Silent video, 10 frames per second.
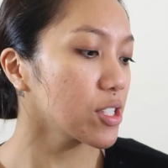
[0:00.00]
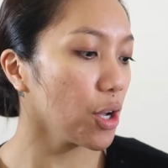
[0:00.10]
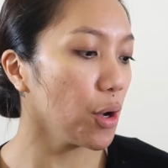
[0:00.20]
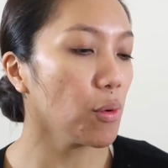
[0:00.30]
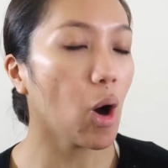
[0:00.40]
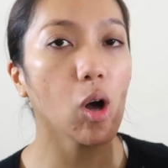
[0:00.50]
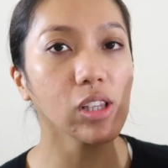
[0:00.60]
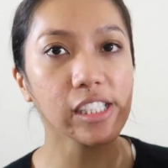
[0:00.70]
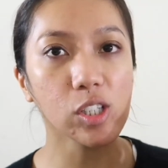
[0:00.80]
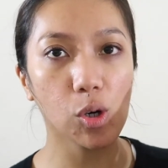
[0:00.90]
So all
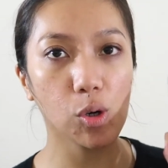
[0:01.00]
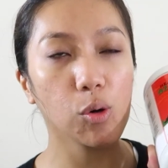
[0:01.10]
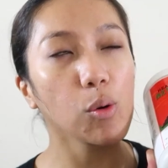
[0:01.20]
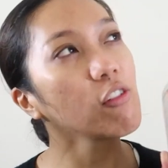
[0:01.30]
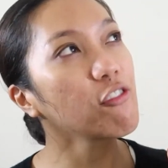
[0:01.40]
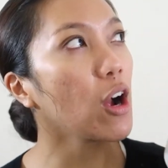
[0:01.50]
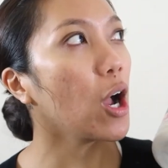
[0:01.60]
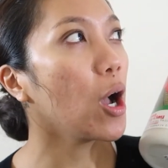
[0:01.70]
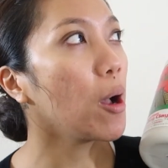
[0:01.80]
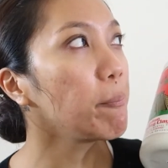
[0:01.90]
in all,
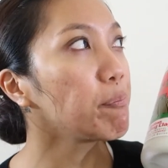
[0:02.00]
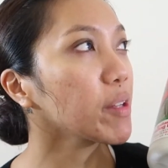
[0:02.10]
from